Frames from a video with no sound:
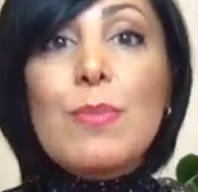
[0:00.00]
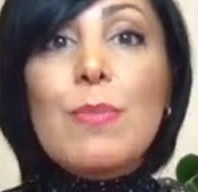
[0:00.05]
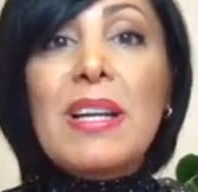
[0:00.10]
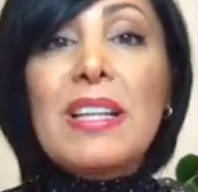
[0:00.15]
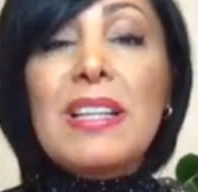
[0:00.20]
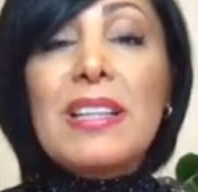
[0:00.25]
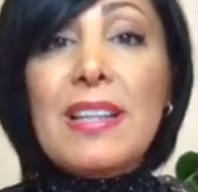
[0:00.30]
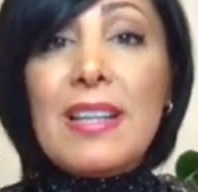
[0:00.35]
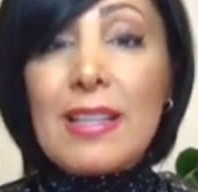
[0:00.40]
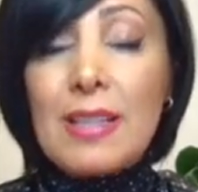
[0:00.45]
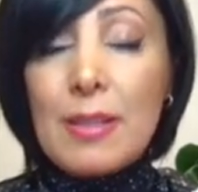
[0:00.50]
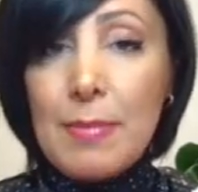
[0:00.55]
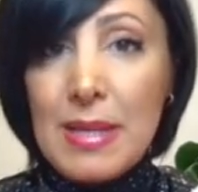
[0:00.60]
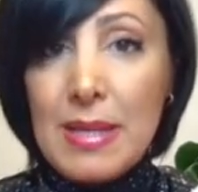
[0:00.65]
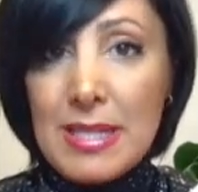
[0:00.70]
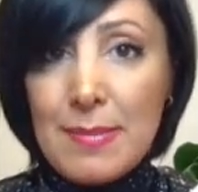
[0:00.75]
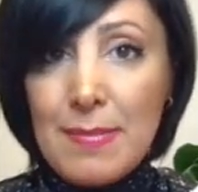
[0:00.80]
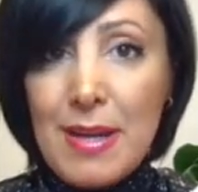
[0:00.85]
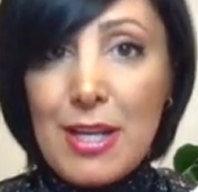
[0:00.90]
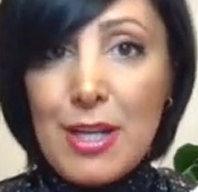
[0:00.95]
by the
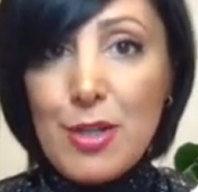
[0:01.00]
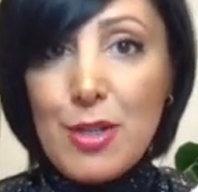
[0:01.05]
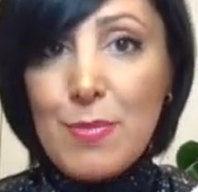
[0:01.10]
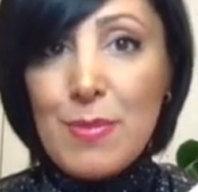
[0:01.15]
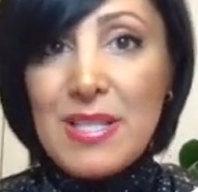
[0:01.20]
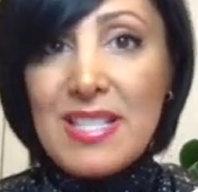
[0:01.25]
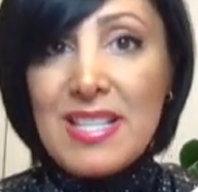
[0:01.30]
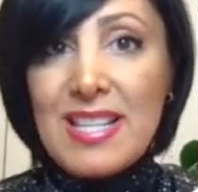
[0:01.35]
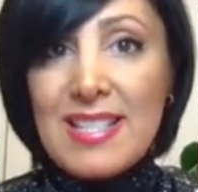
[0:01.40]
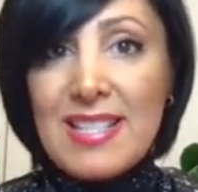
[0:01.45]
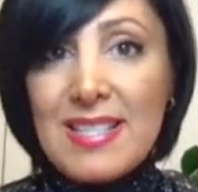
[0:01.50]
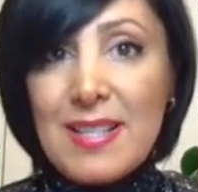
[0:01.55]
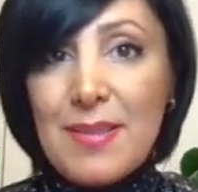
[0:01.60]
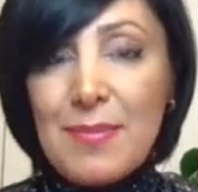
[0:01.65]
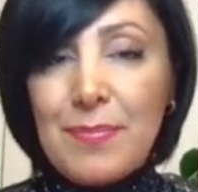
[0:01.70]
database management system.